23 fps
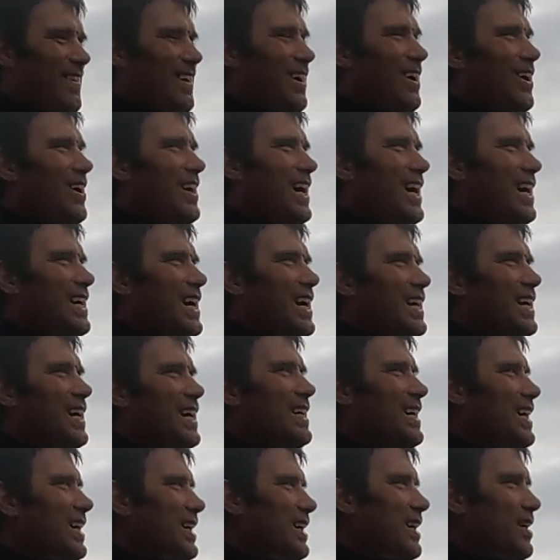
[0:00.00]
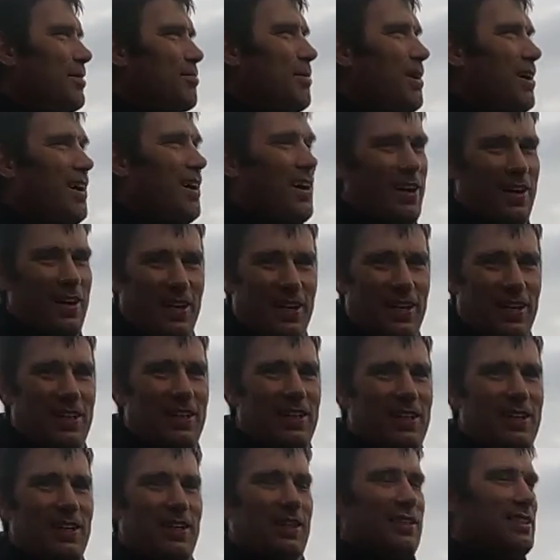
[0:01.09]
Oh, yeah. Come on.
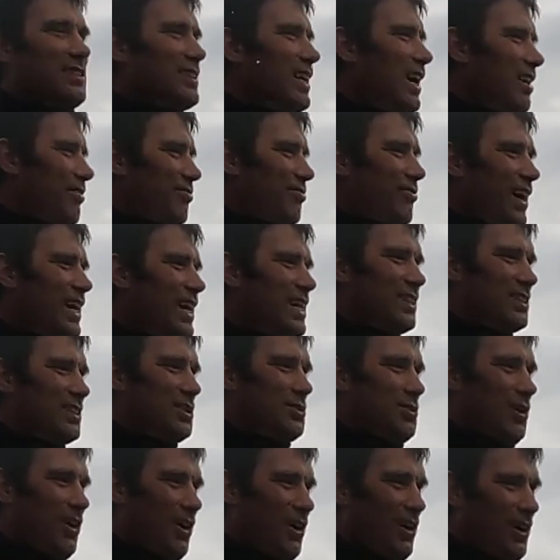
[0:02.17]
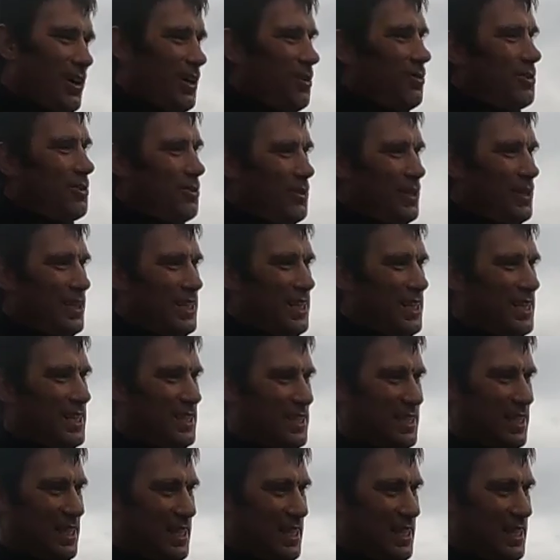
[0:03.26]
It's not fighting too hard. I wonder what it is.